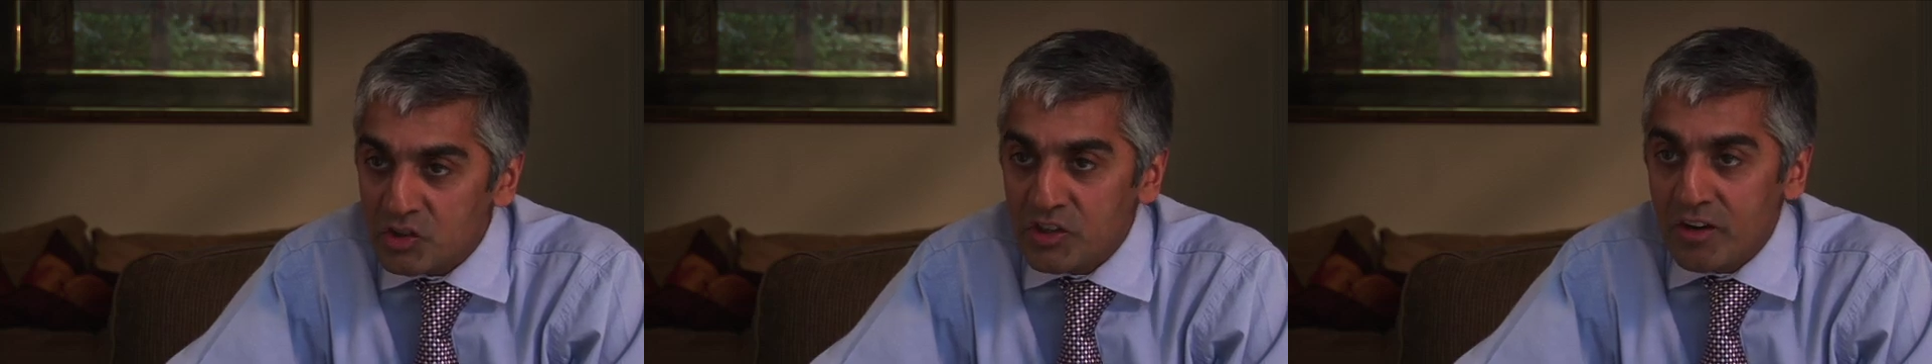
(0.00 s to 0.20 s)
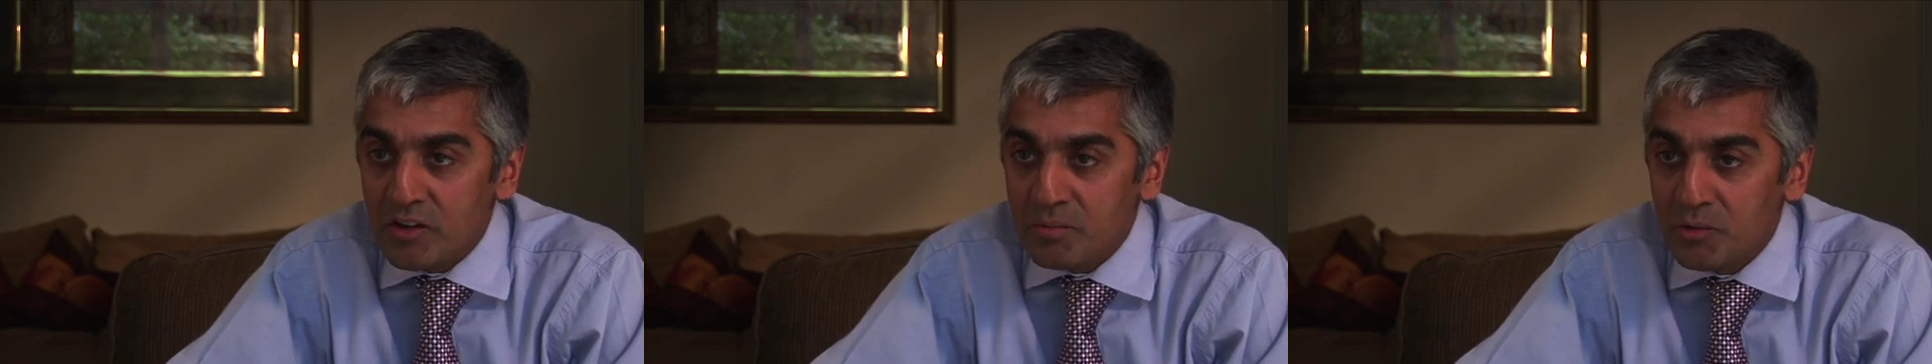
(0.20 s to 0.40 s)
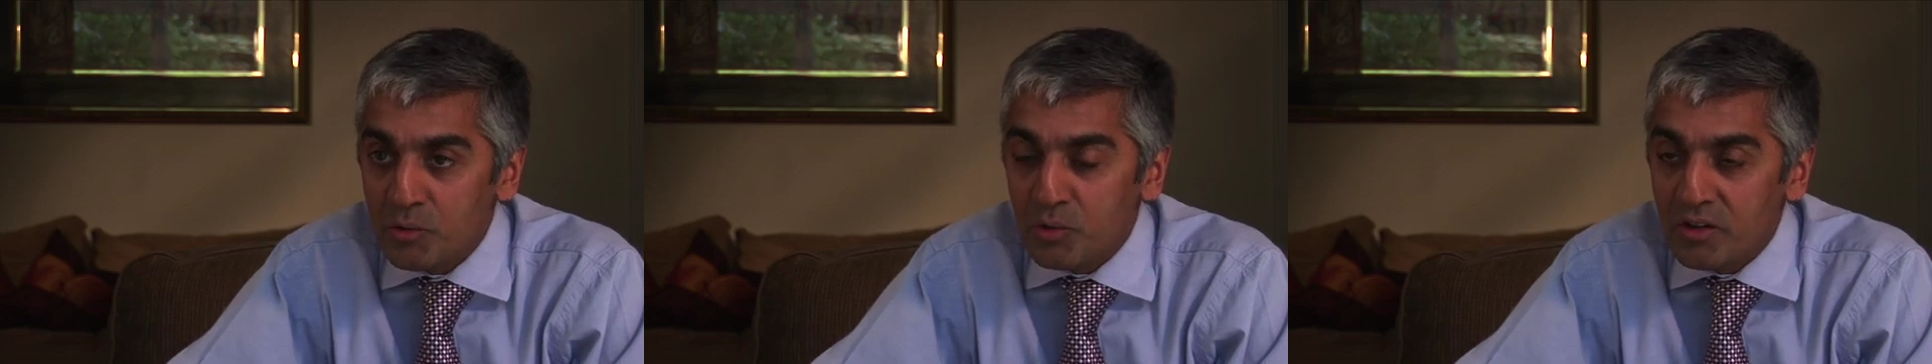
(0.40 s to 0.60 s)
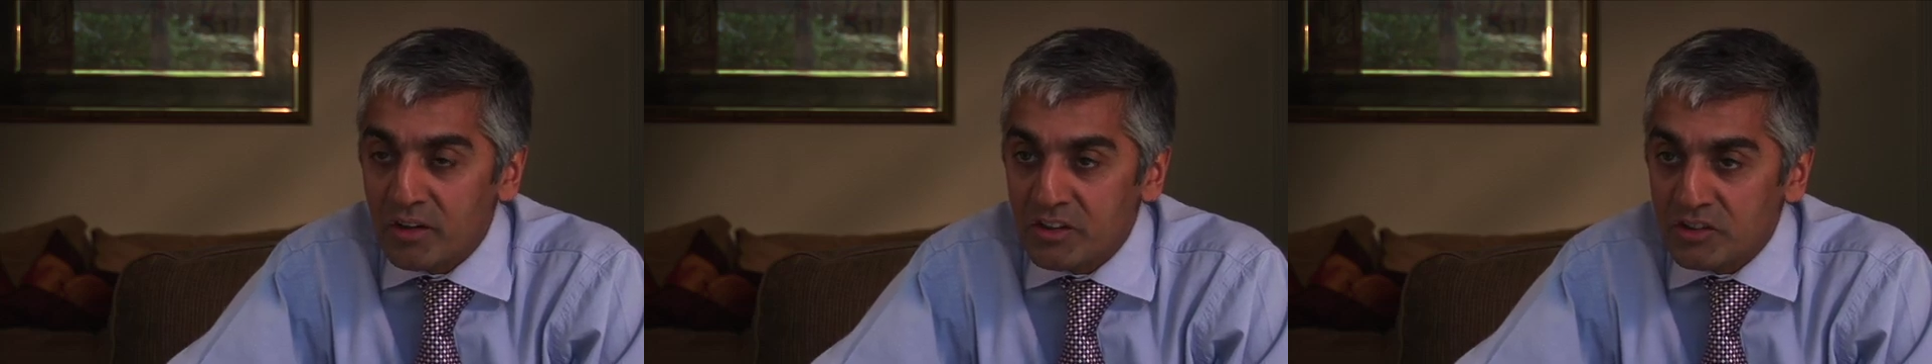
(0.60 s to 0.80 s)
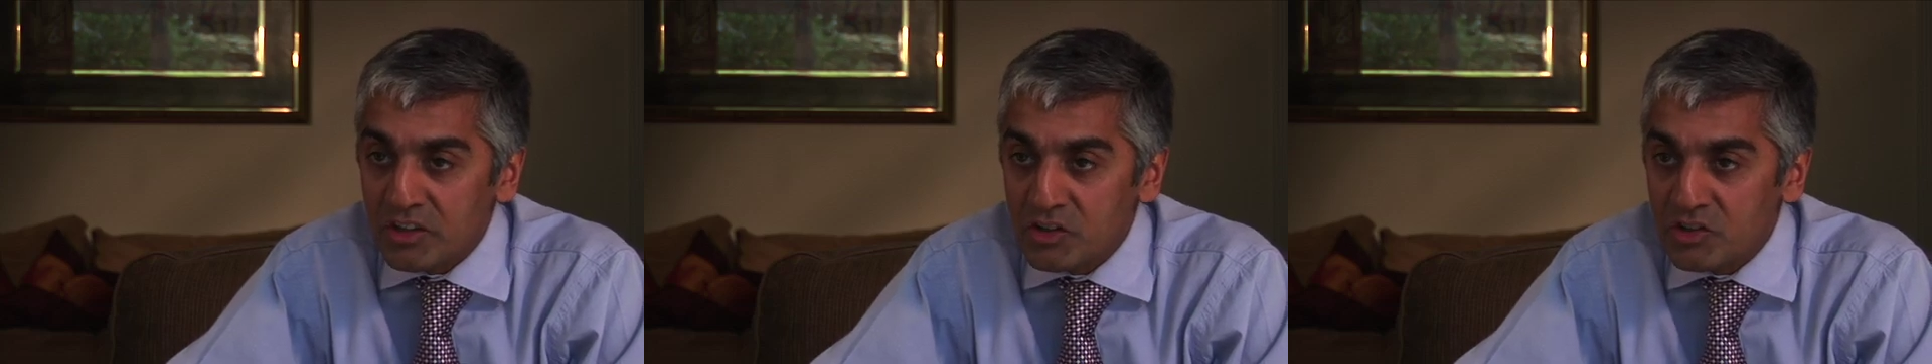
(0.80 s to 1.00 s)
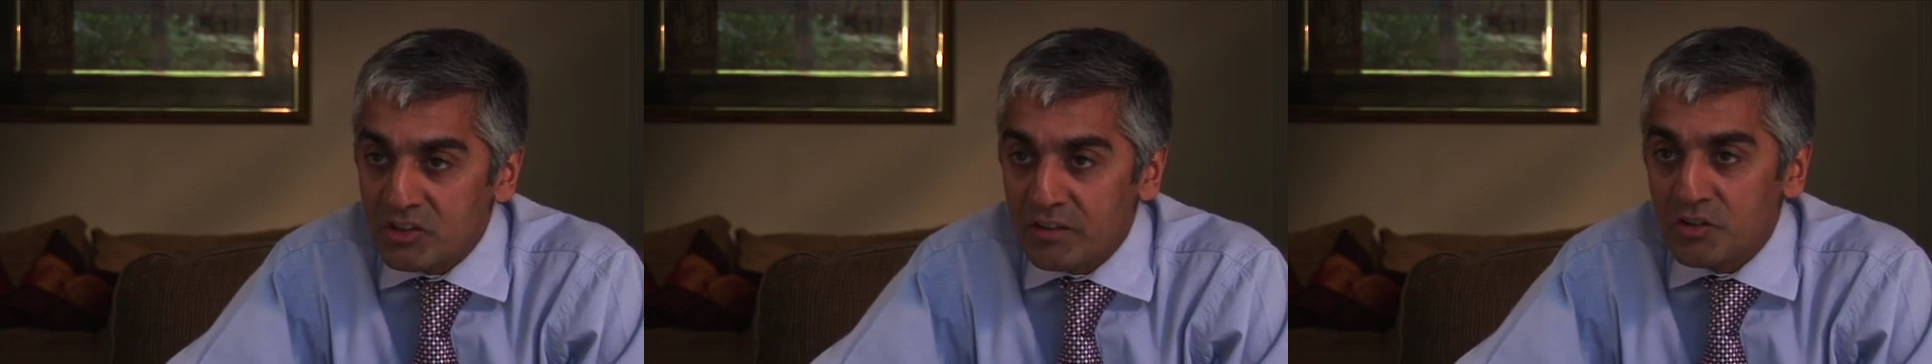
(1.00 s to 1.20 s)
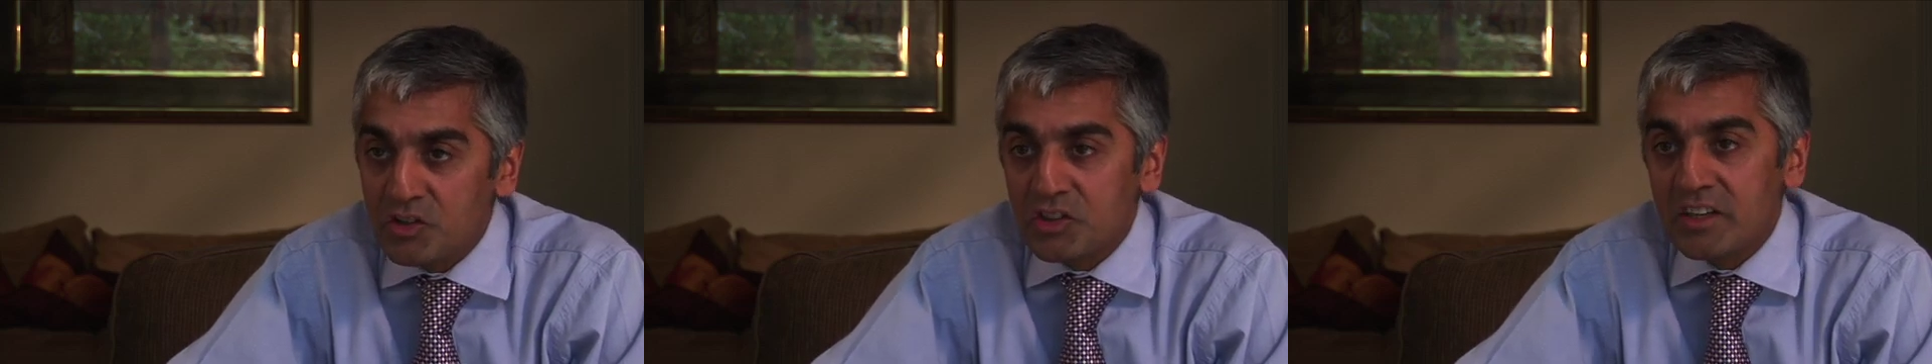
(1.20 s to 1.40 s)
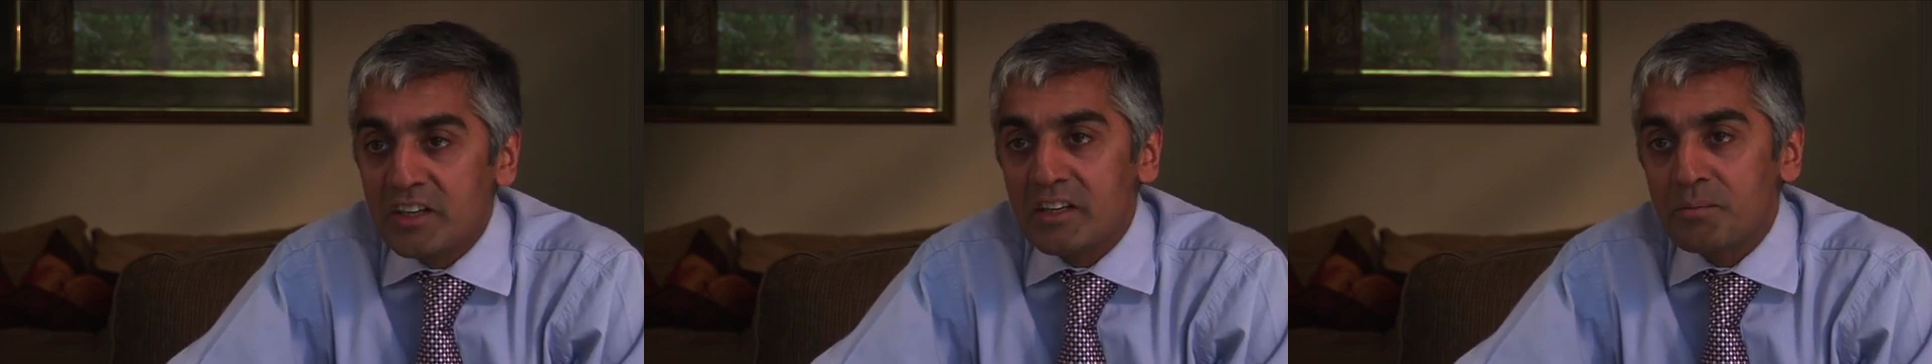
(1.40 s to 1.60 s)
charitable organisations have to
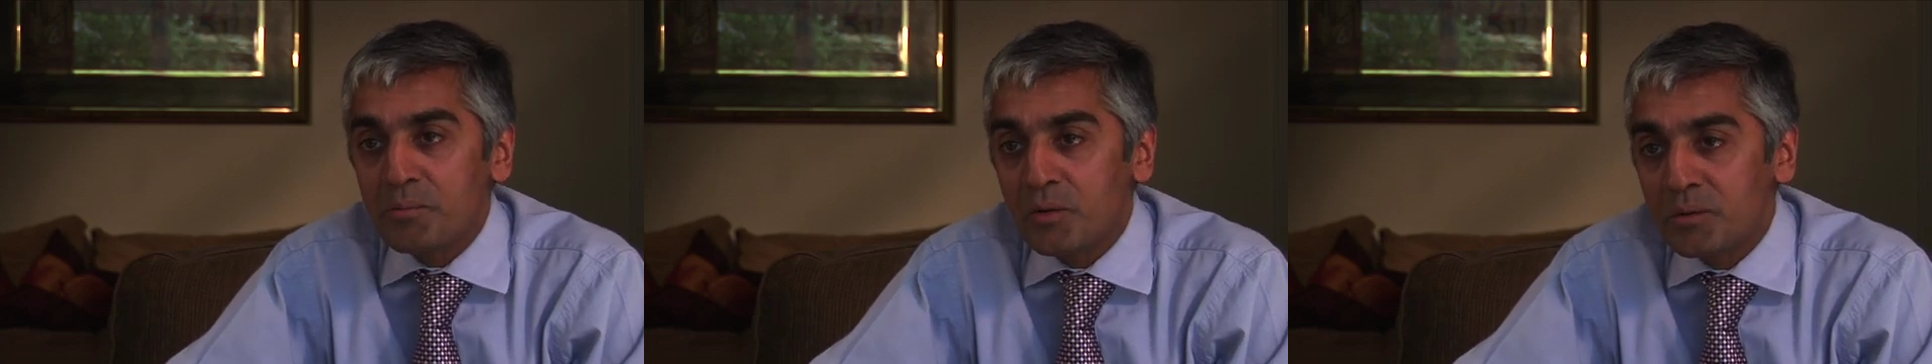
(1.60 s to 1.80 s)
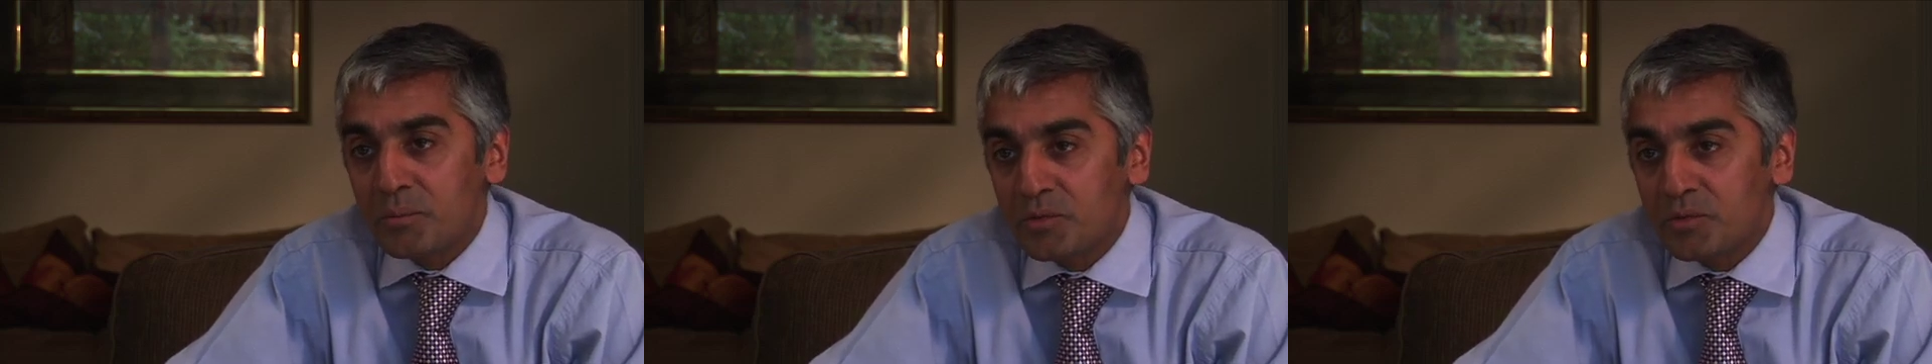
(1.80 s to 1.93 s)
take it upon